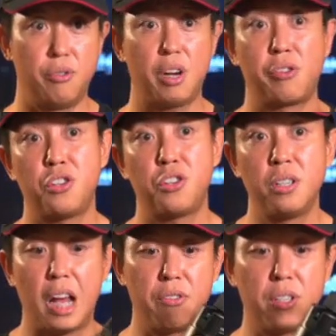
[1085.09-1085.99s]

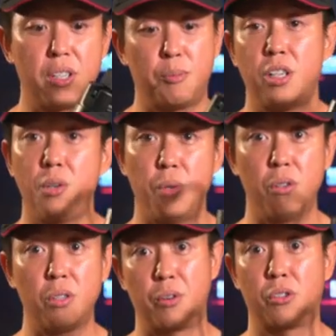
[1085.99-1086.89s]
Recreational divers especially, we
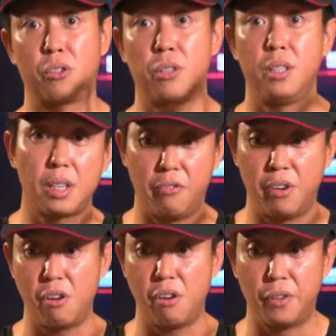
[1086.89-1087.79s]
don't come across this
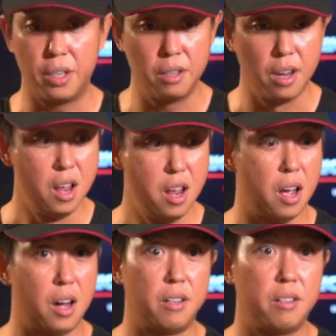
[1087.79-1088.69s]
light very often.
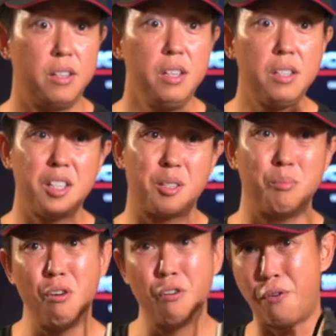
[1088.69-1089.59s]
This
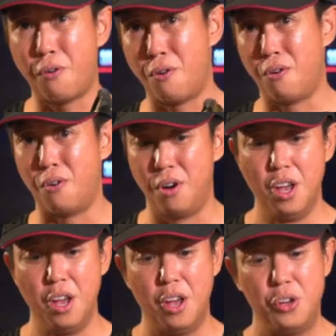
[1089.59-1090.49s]
is more for
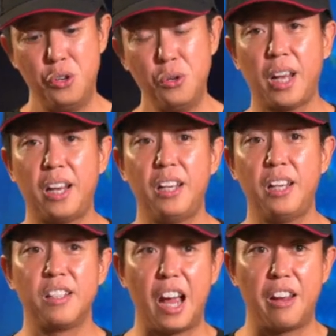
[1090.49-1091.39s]
you
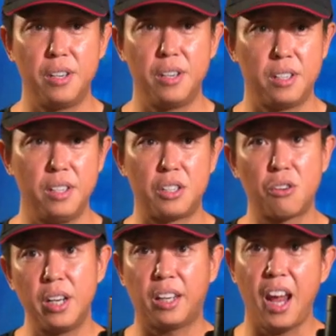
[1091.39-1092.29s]
technical divers. This
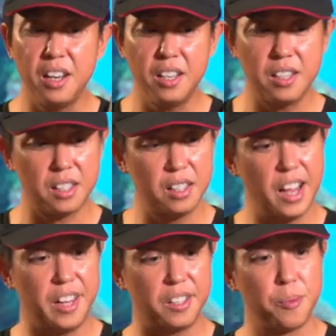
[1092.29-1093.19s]
is called a canister
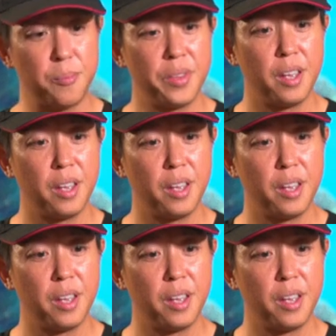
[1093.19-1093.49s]
light.